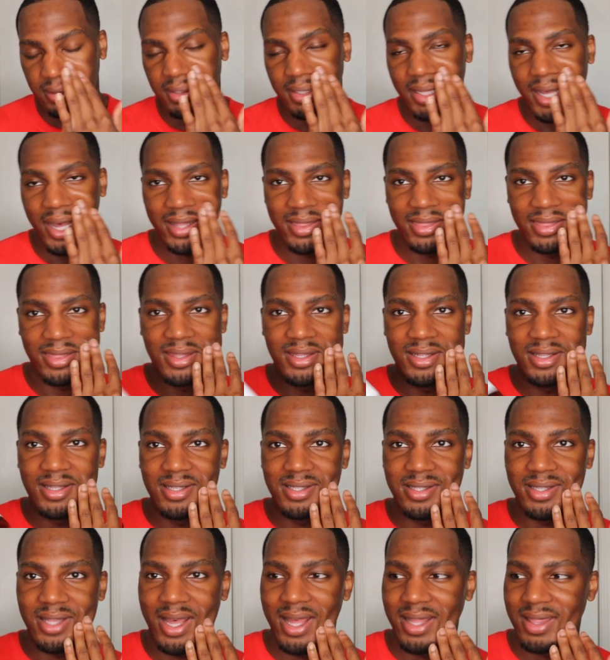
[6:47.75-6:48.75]
got
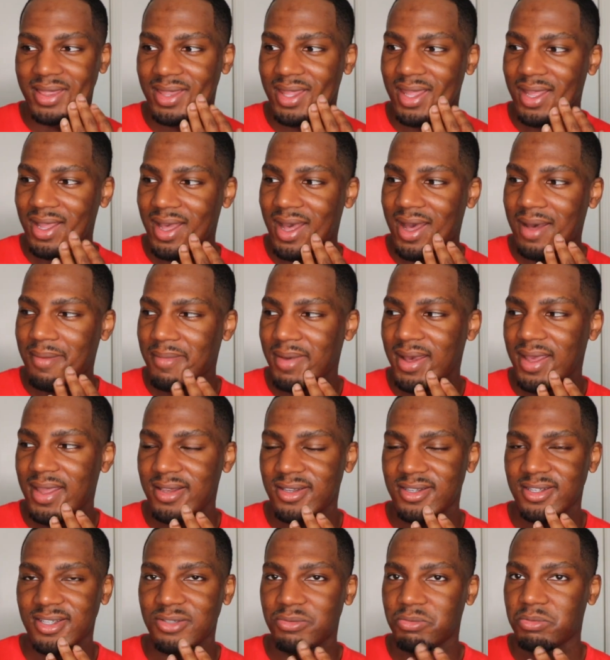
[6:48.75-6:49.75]
this, I think I
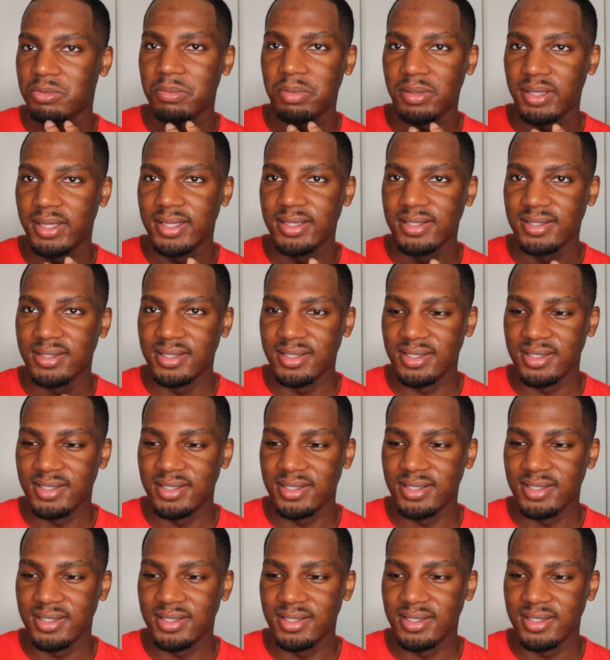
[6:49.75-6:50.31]
might just replace